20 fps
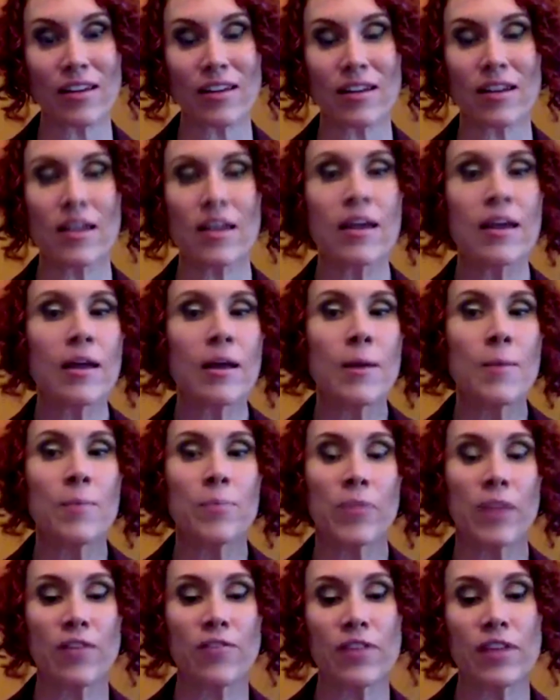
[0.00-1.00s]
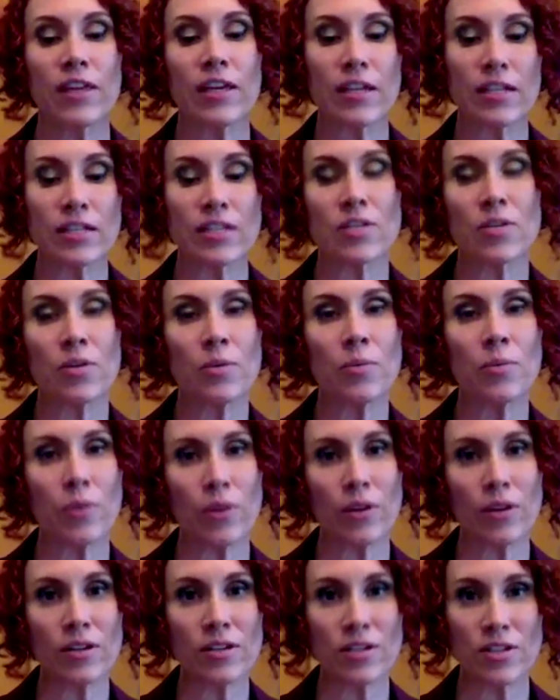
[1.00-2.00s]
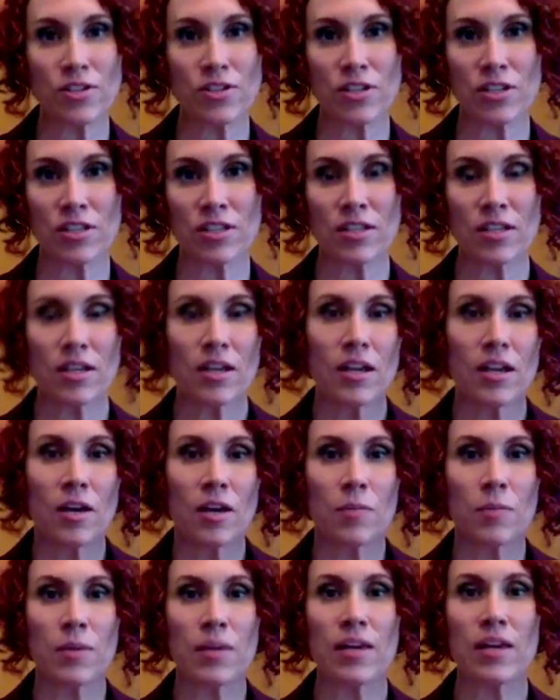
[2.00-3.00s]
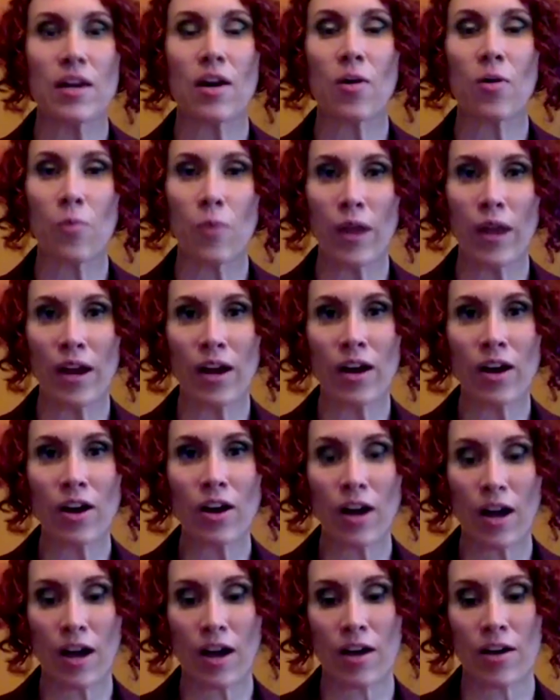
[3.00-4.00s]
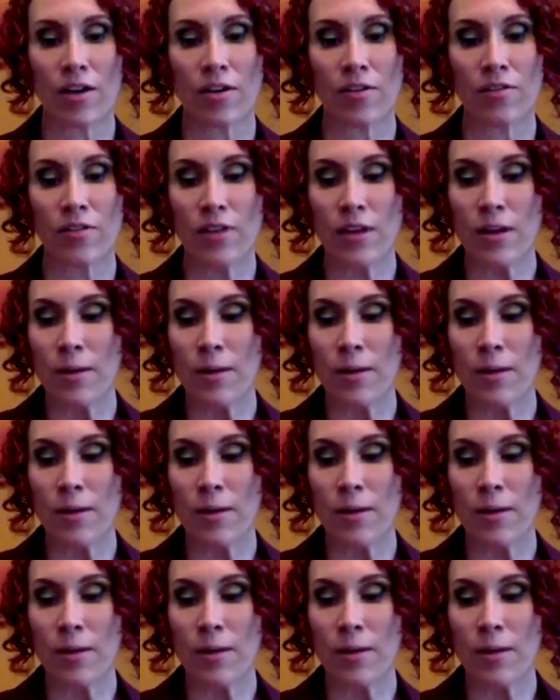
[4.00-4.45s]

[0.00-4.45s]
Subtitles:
And I feel like it's so important to just be aware of